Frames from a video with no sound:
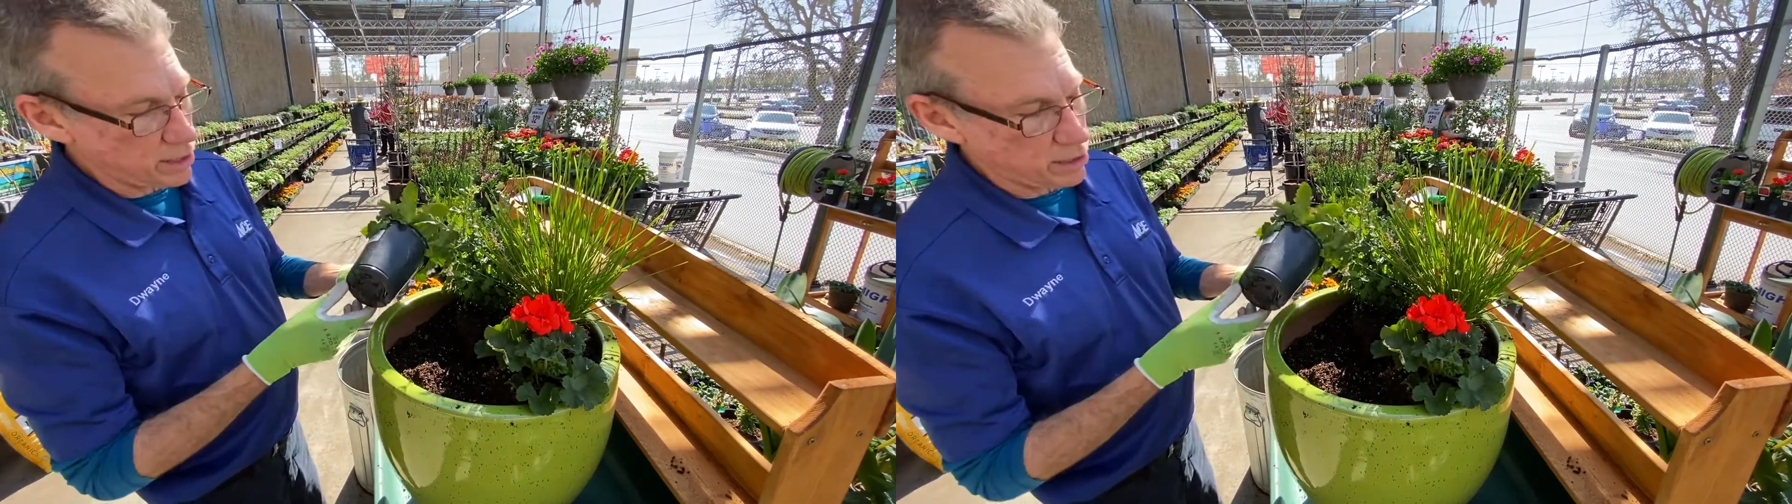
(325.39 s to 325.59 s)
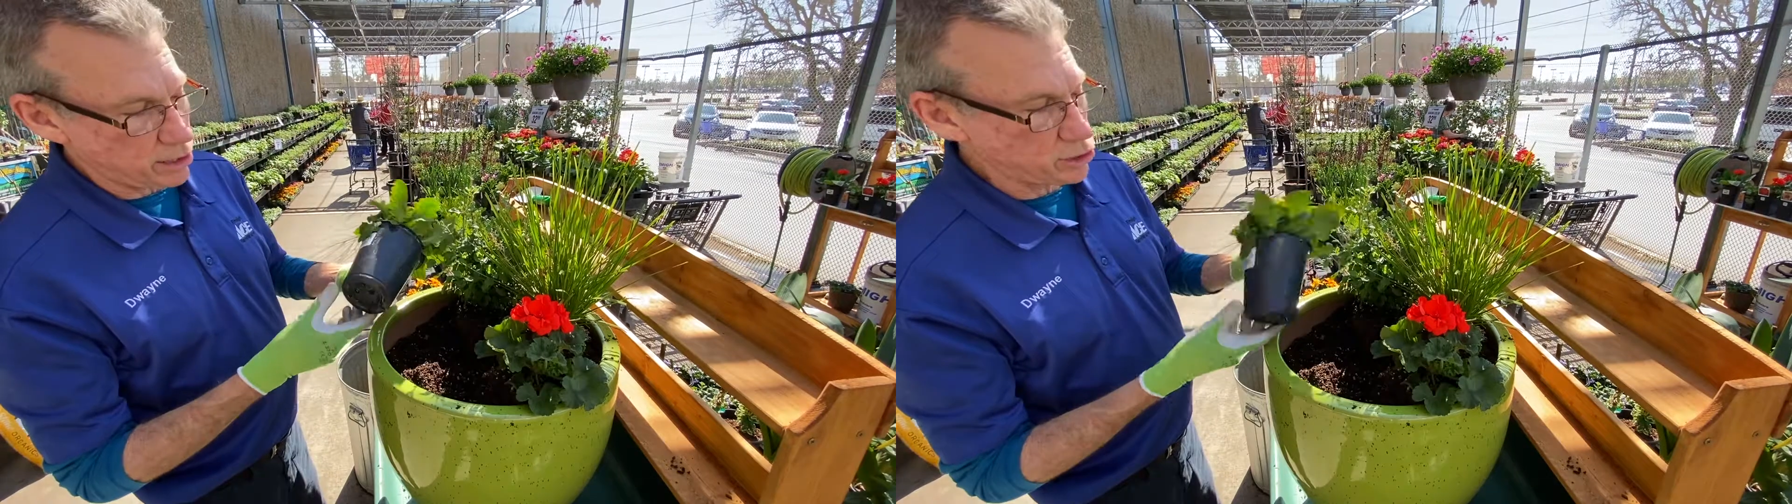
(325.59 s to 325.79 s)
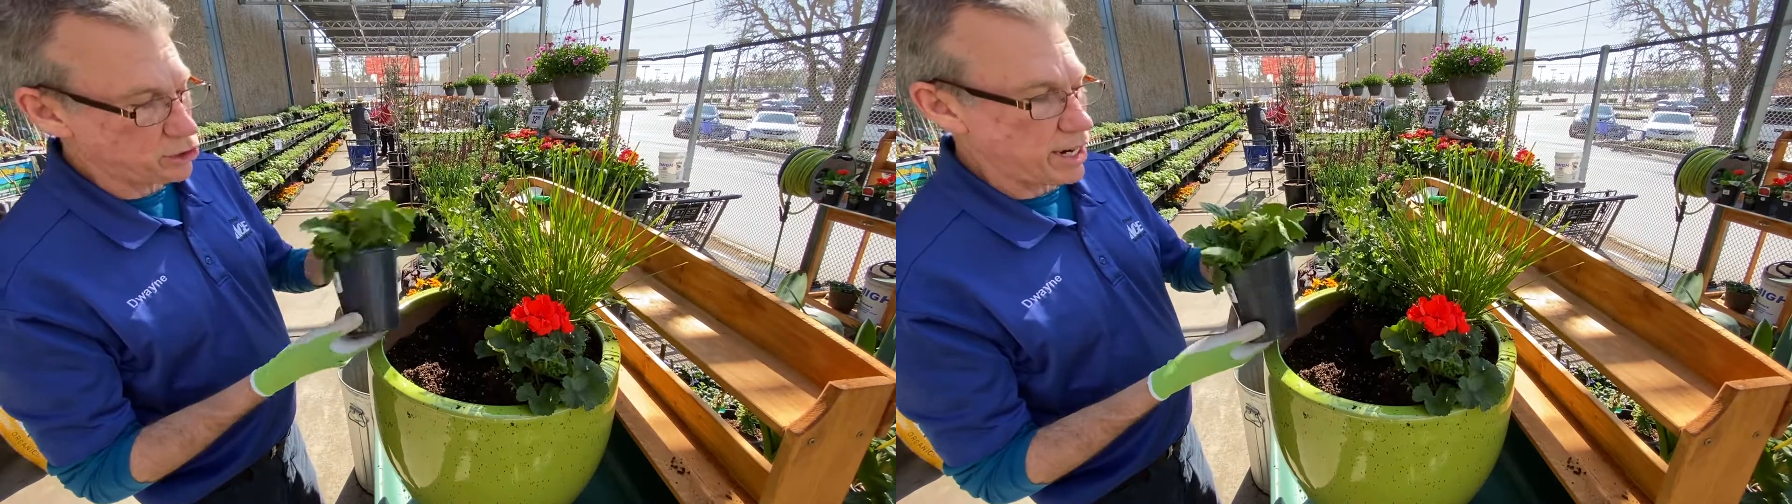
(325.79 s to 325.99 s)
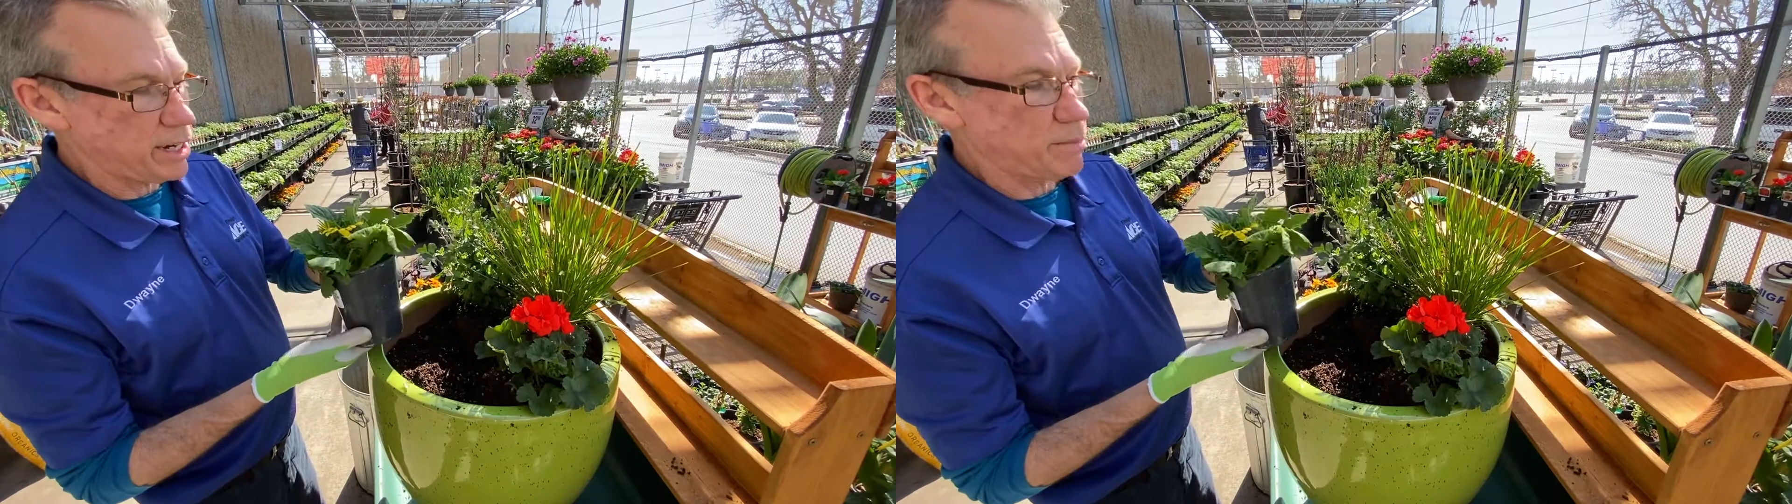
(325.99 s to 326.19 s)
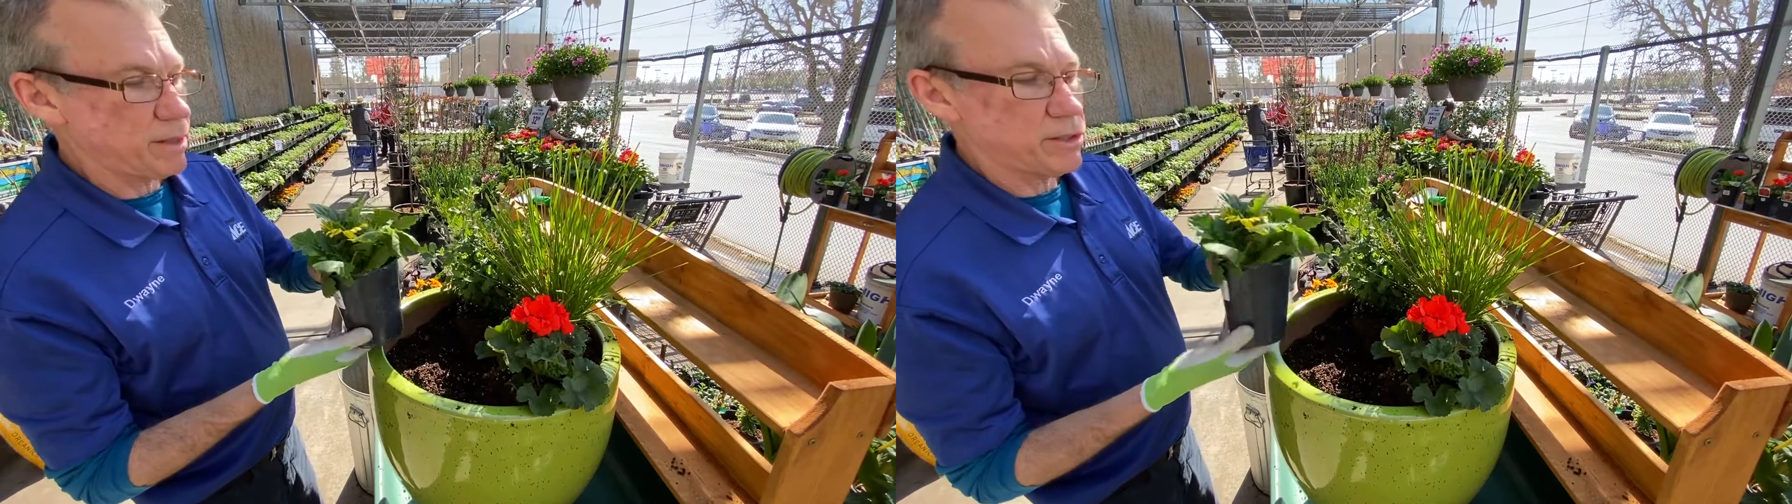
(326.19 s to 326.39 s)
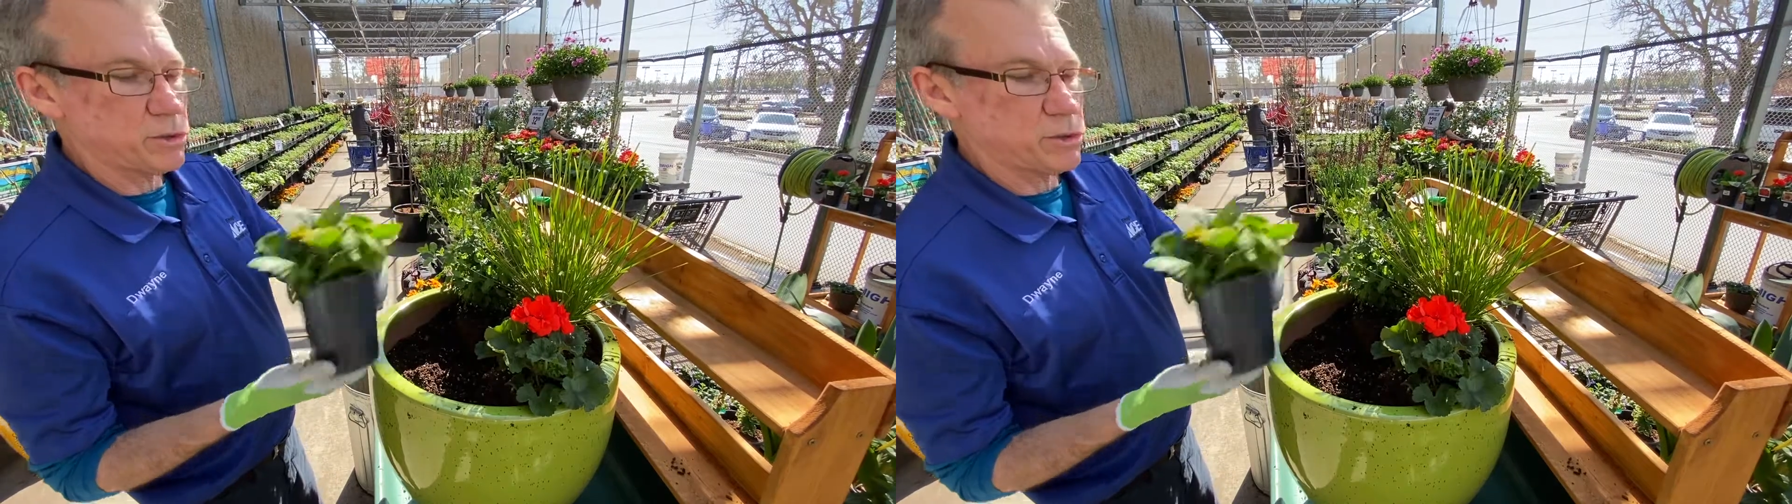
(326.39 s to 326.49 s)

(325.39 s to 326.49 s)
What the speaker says: larger item, and this